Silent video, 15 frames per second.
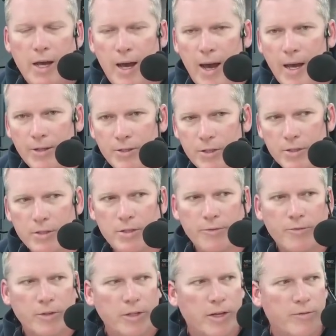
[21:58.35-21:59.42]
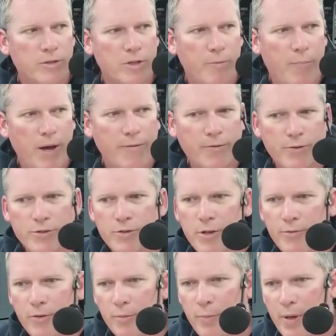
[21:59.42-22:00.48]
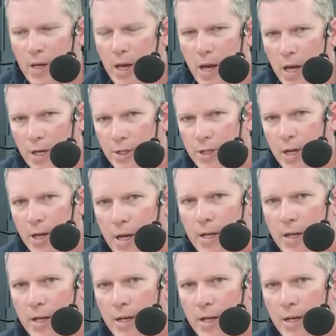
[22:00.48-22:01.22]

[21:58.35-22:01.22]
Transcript: acids, different levels of buffers, different pH,